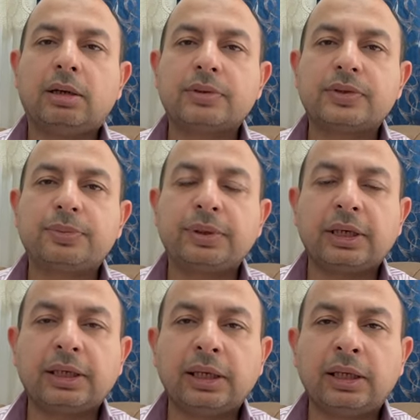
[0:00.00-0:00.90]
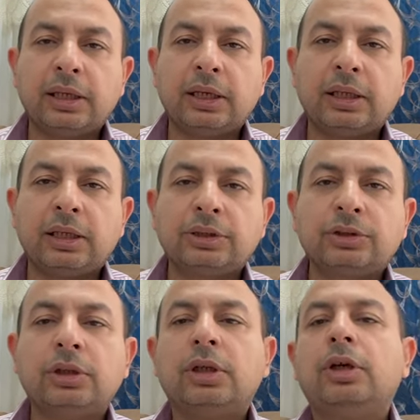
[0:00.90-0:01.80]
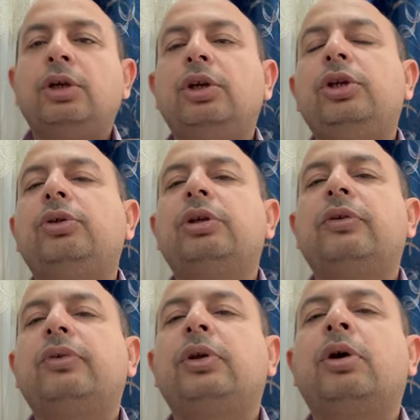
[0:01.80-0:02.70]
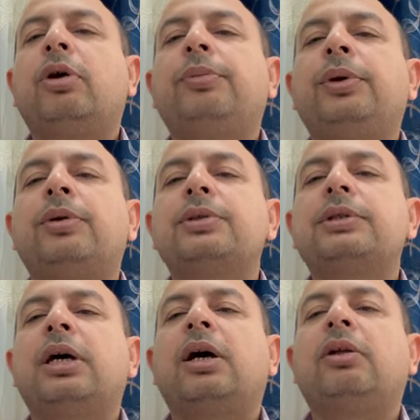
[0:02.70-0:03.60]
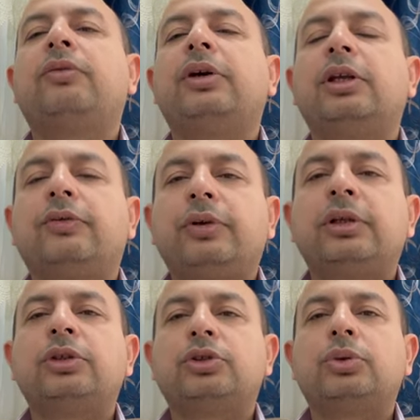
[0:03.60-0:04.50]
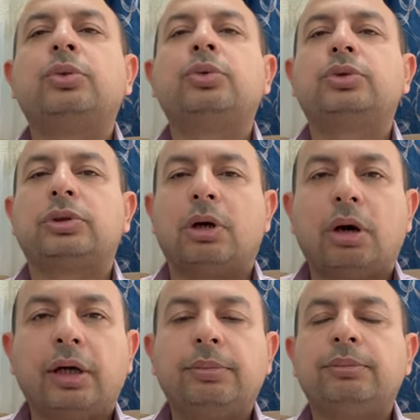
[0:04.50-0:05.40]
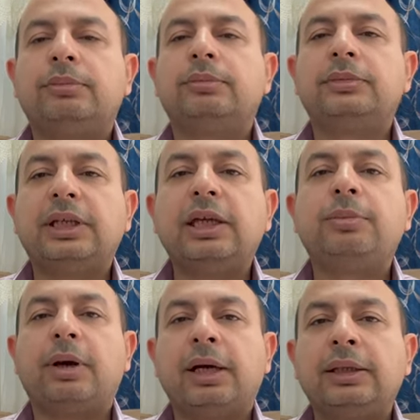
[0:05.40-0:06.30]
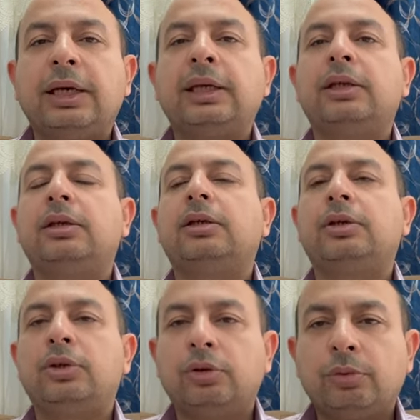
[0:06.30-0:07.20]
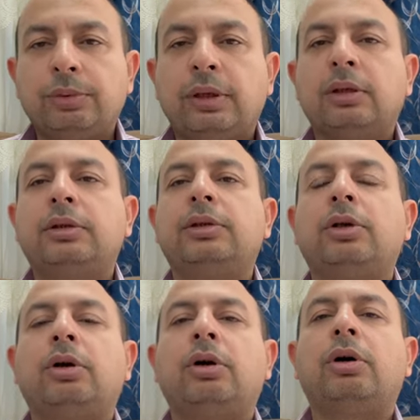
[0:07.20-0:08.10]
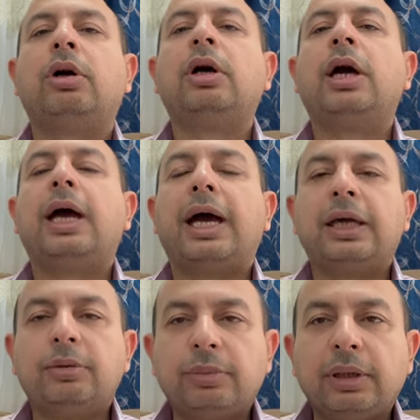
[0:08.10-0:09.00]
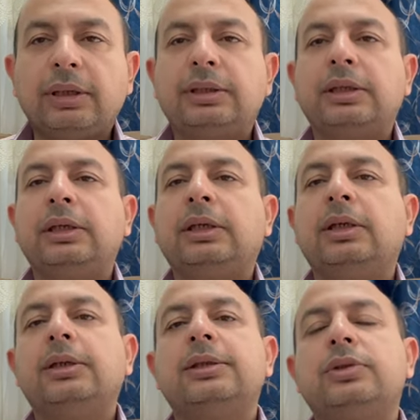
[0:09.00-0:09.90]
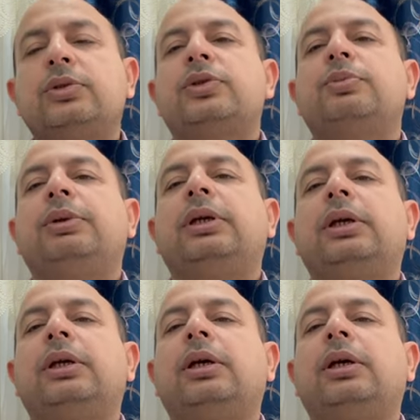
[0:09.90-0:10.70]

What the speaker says: speaking English, you develop yourself in a very short time. Day by day, you build your ability to speak